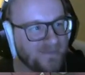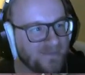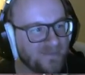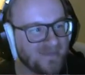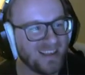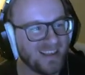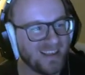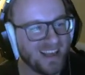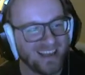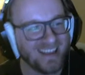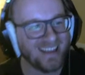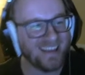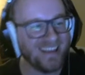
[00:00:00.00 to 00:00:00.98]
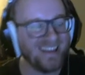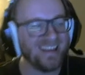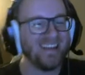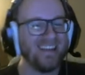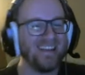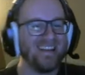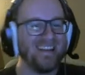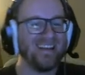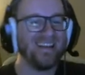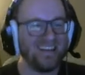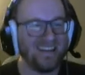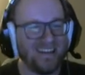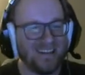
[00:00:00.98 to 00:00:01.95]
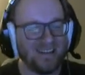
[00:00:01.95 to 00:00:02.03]
Oh, apparently Timmy has talked
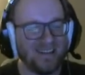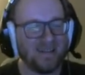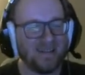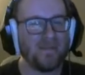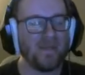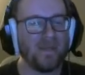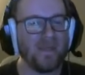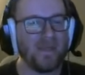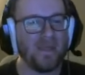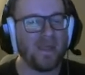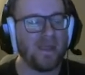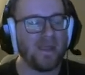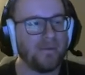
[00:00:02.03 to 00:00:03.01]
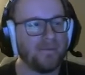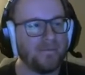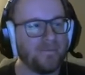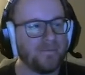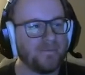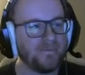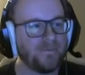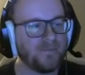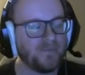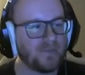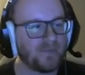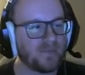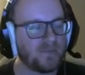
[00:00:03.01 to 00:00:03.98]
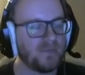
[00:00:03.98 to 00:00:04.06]
with Tim Sweeney. Timmy,
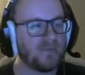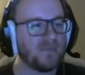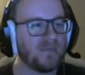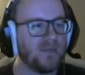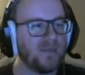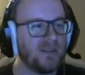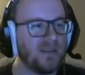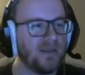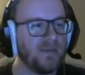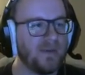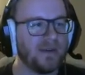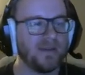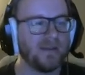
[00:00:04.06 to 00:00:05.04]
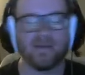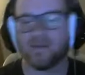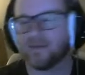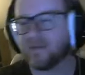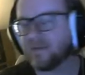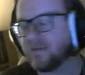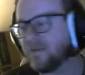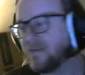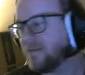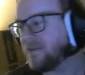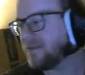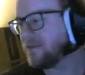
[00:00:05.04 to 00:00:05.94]
even though I have grown to like you